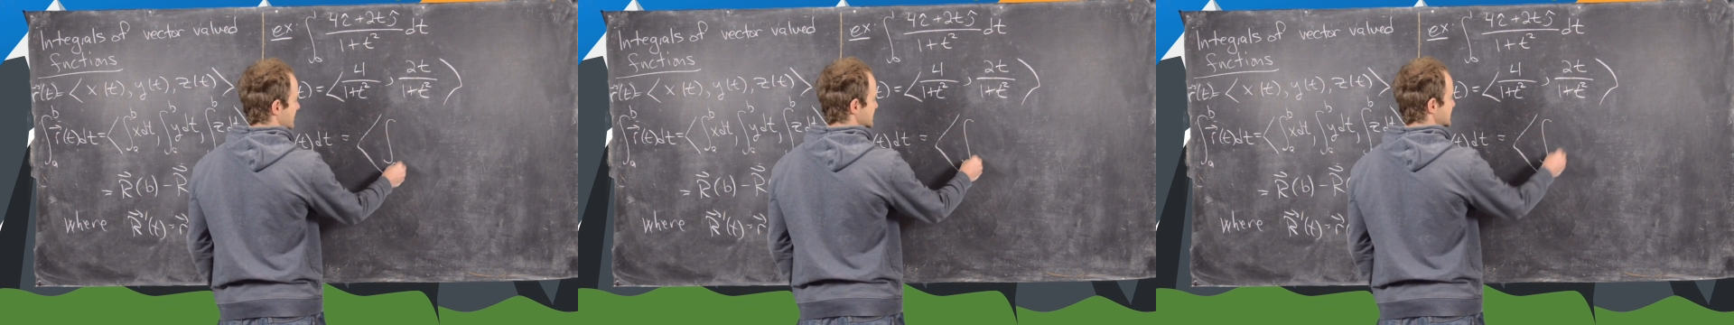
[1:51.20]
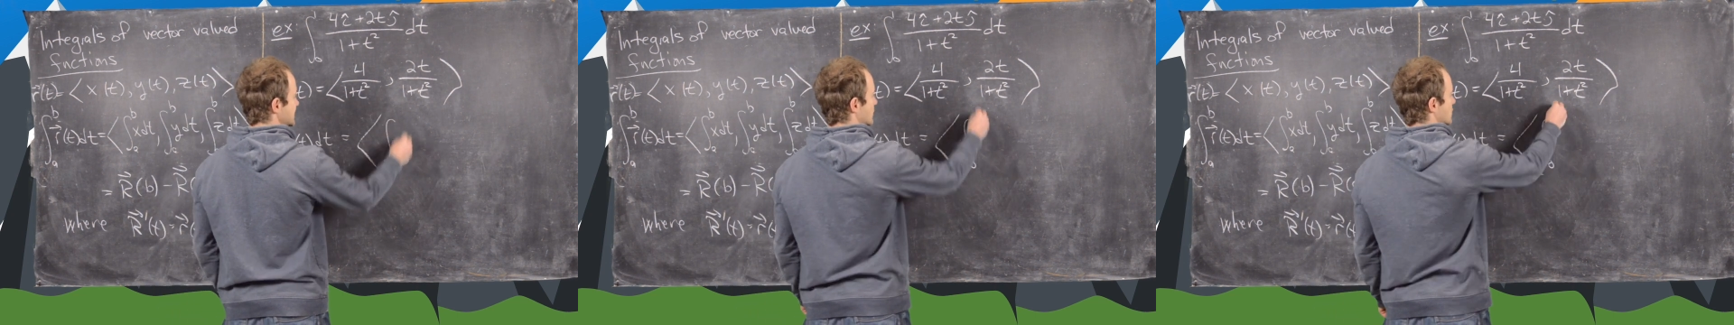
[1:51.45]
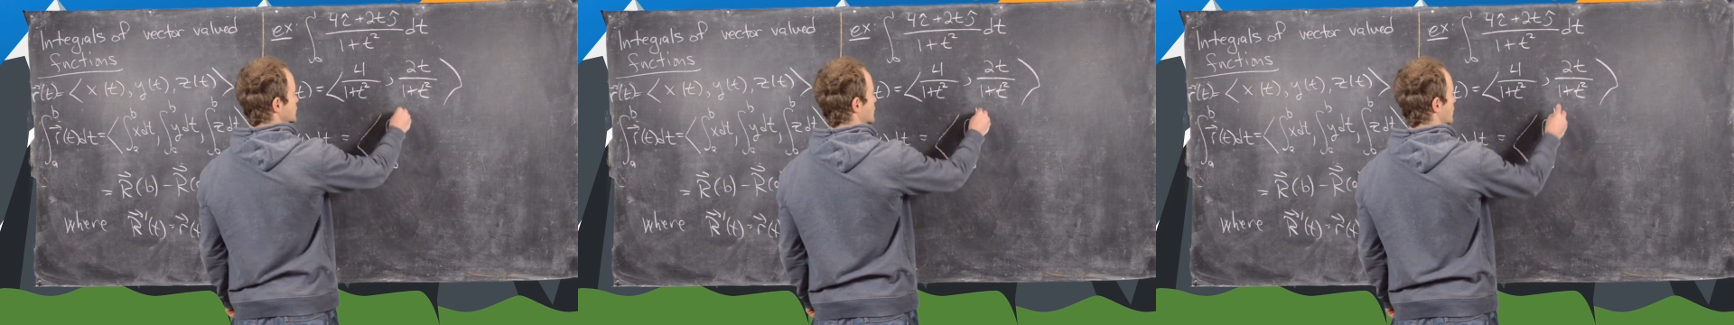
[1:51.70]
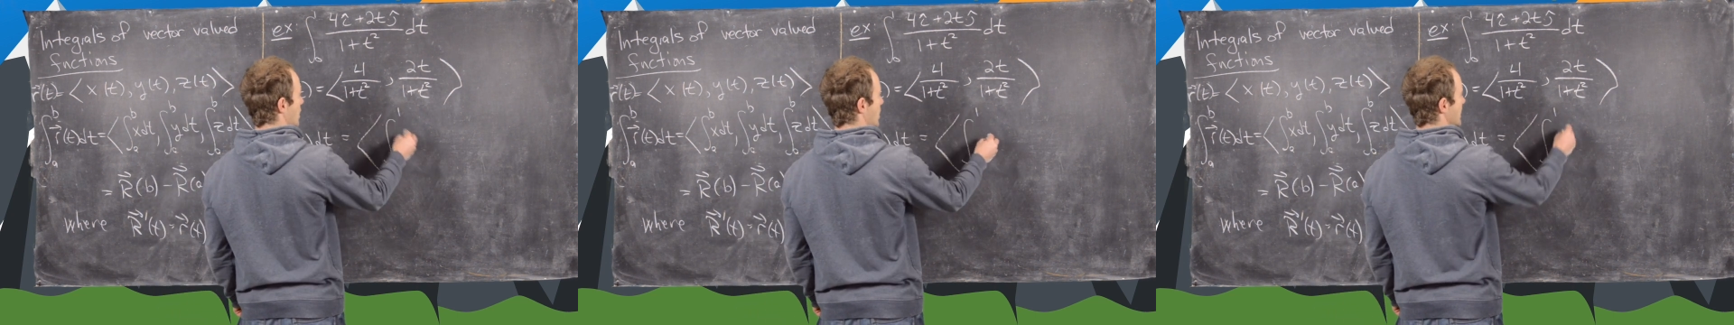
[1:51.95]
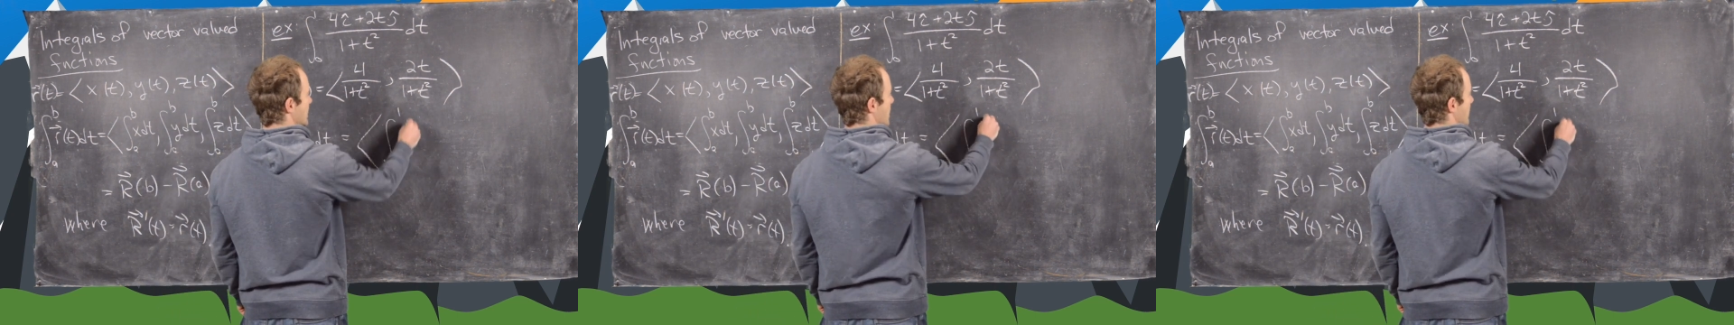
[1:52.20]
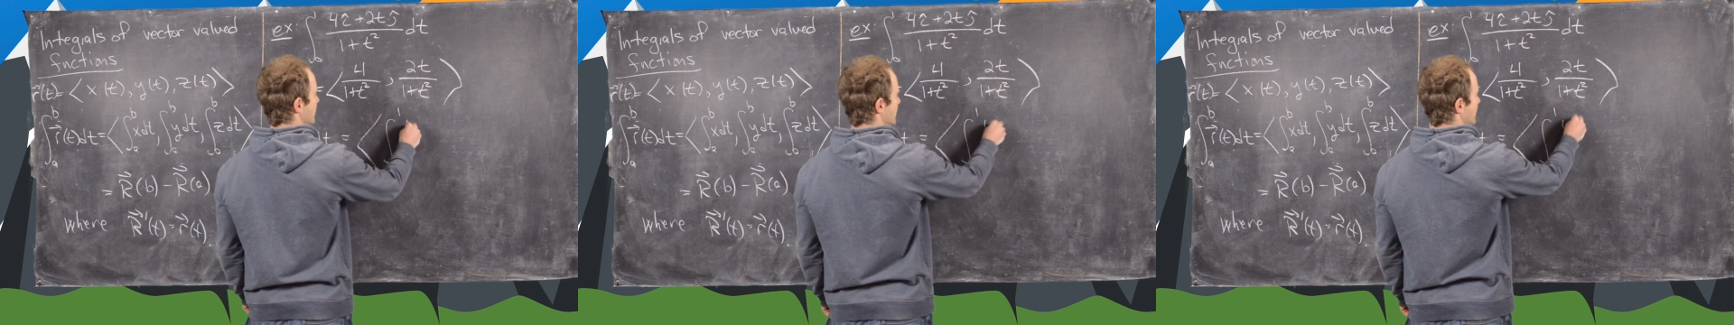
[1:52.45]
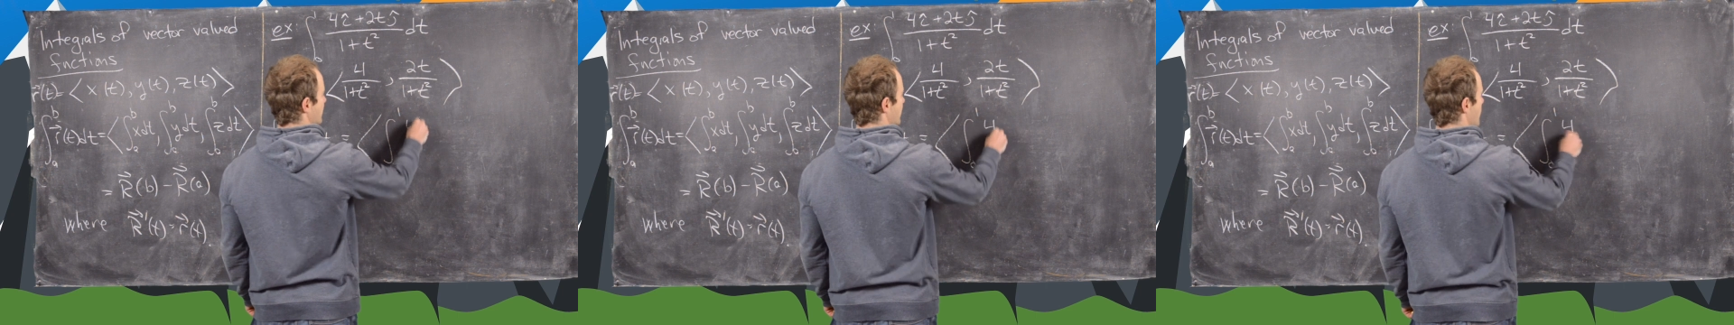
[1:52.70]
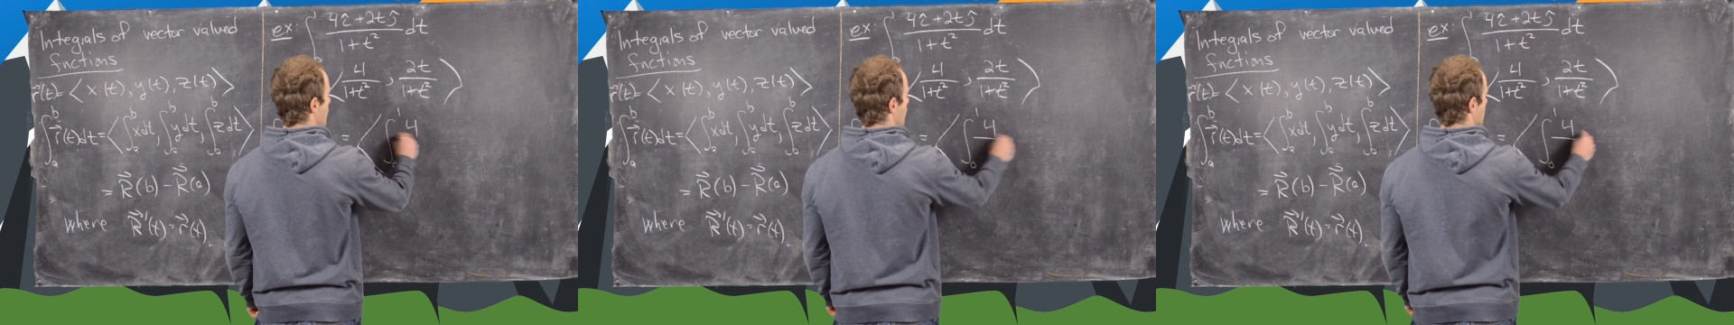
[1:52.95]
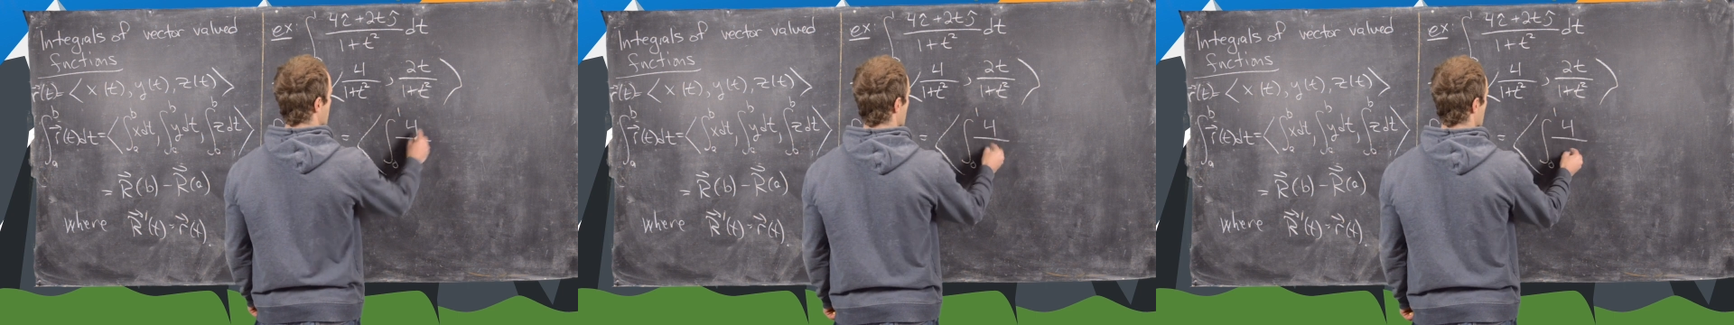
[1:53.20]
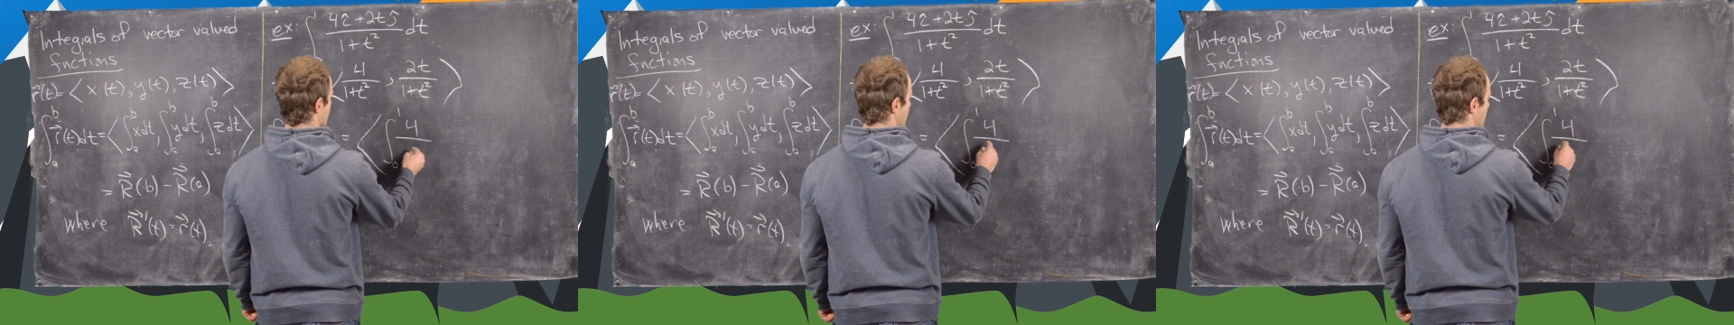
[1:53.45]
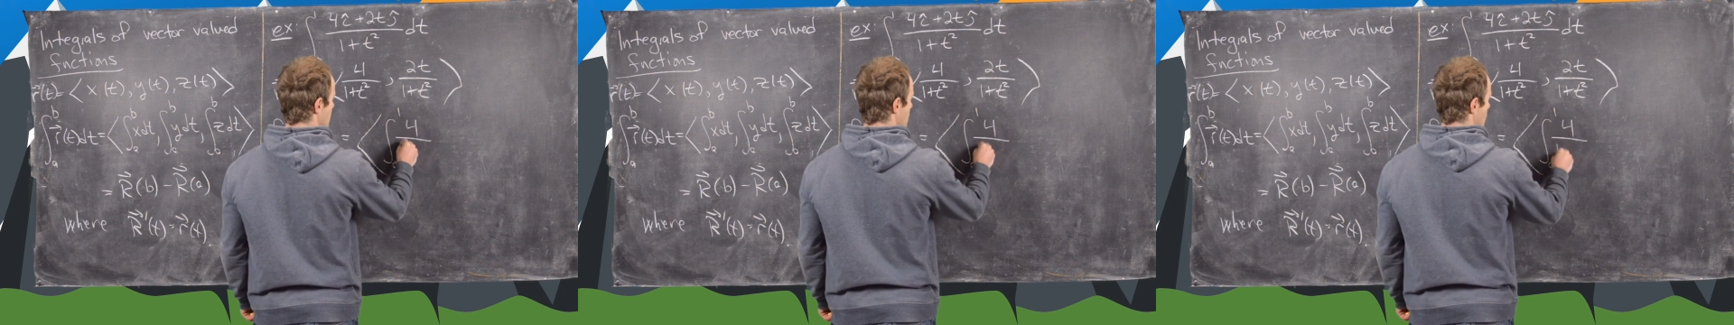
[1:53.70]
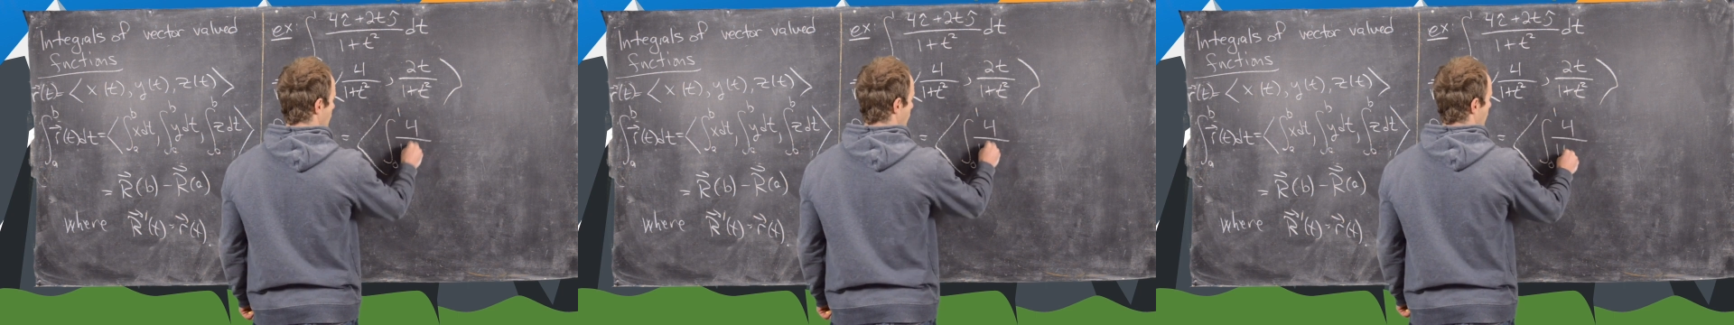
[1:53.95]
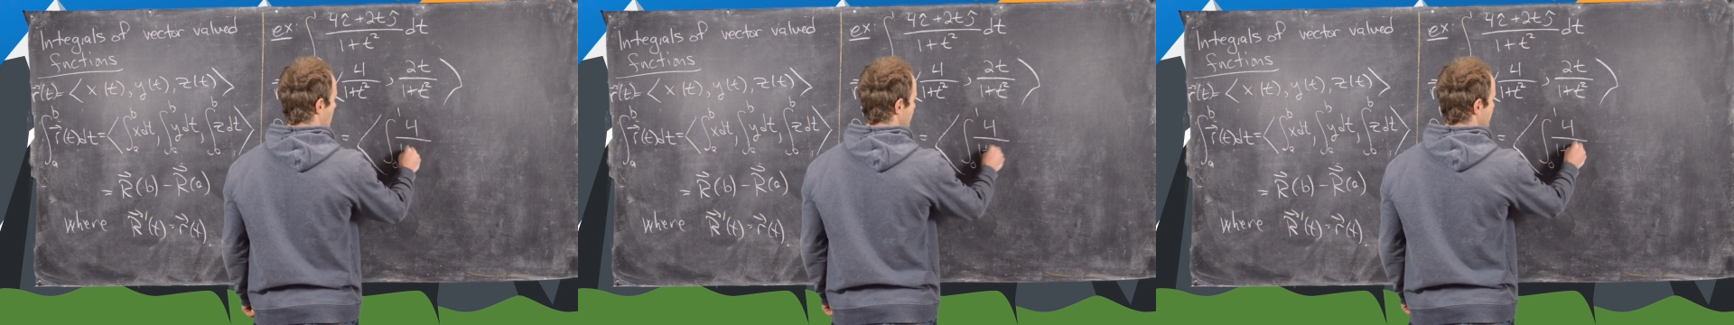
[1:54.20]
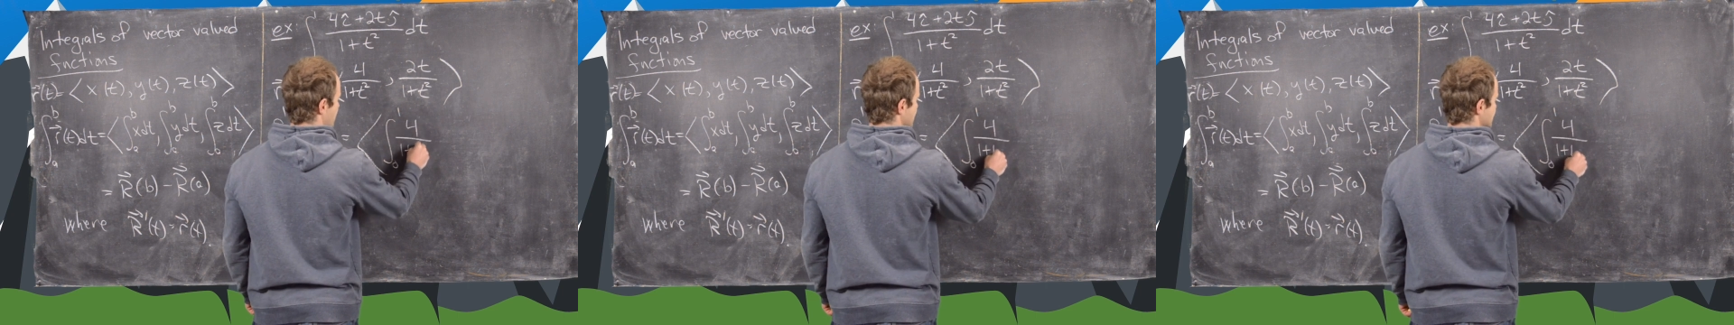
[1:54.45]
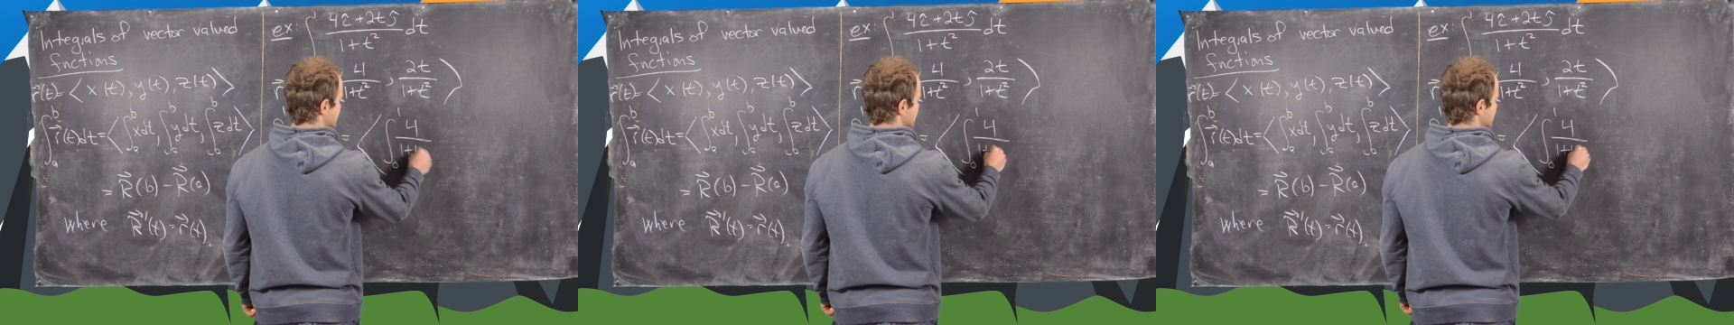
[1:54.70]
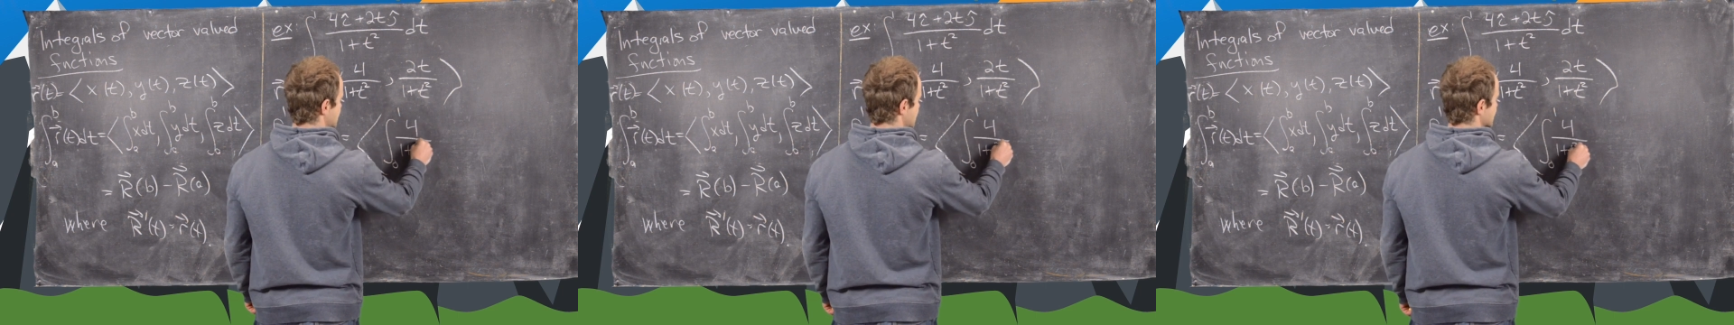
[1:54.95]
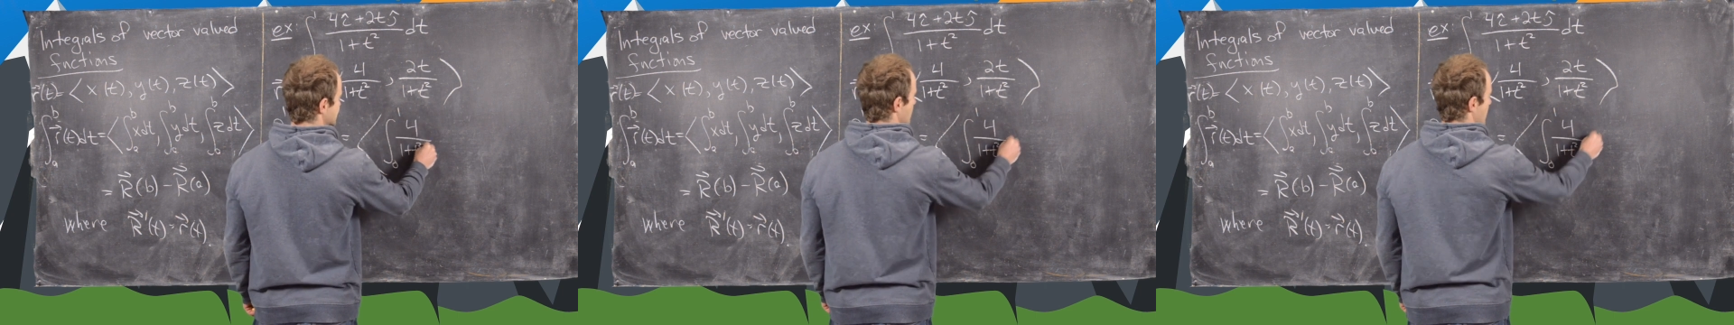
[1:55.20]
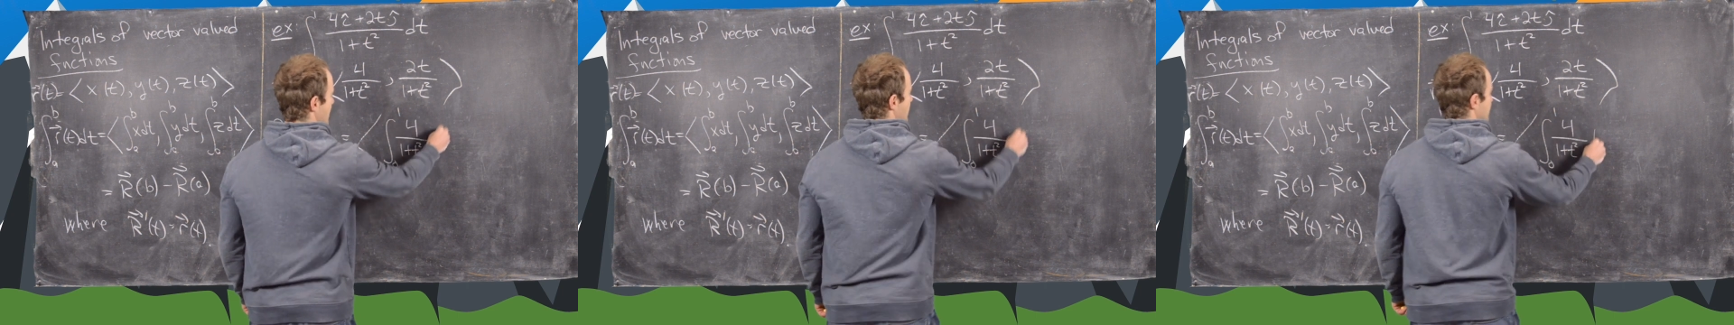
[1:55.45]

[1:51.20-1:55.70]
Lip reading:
Nobody's mouth can be seen.